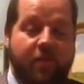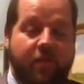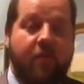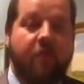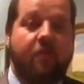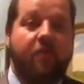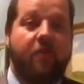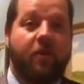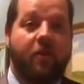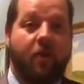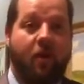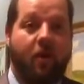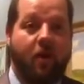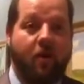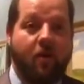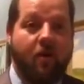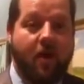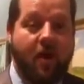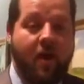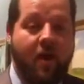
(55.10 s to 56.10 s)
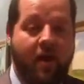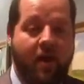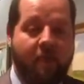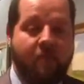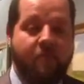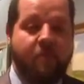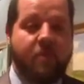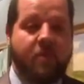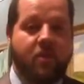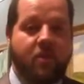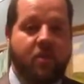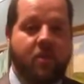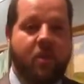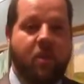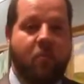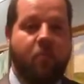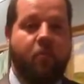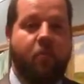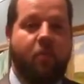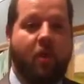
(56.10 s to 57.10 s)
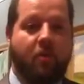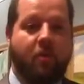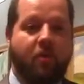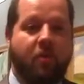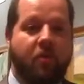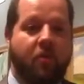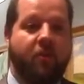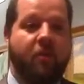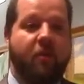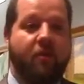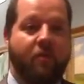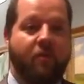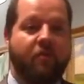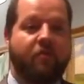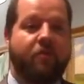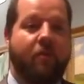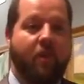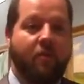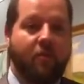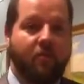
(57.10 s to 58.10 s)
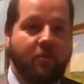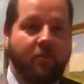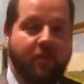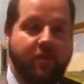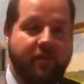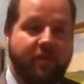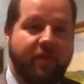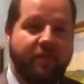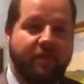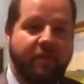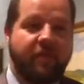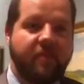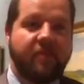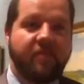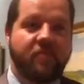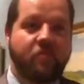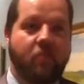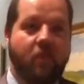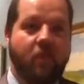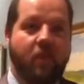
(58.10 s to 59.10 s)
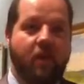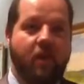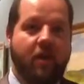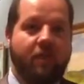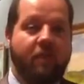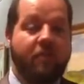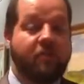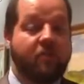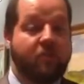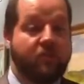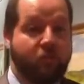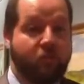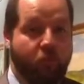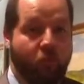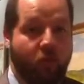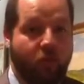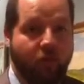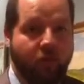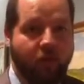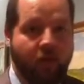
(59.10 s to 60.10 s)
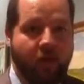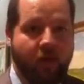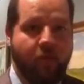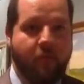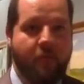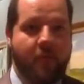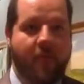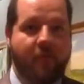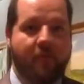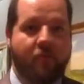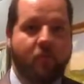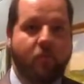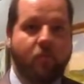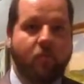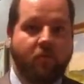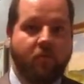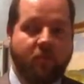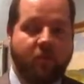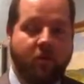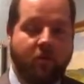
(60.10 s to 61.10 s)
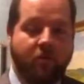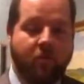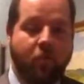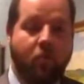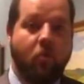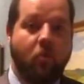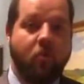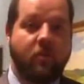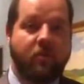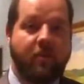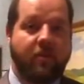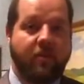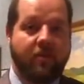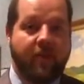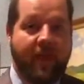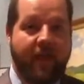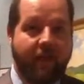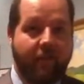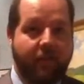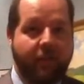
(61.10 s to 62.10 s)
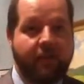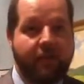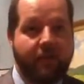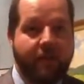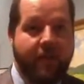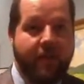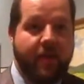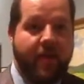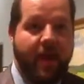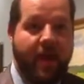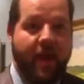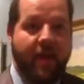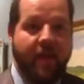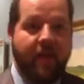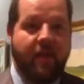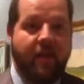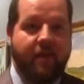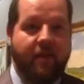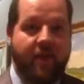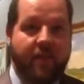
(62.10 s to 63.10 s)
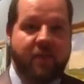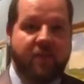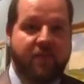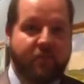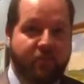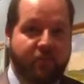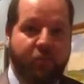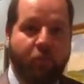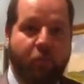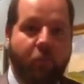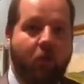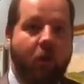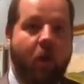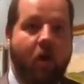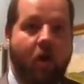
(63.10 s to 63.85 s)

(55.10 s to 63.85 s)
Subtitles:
There are. You know, probably two of our most popular exhibits is one of the Civil War. We have what is called the War is Hell Gallery, and that is Civil War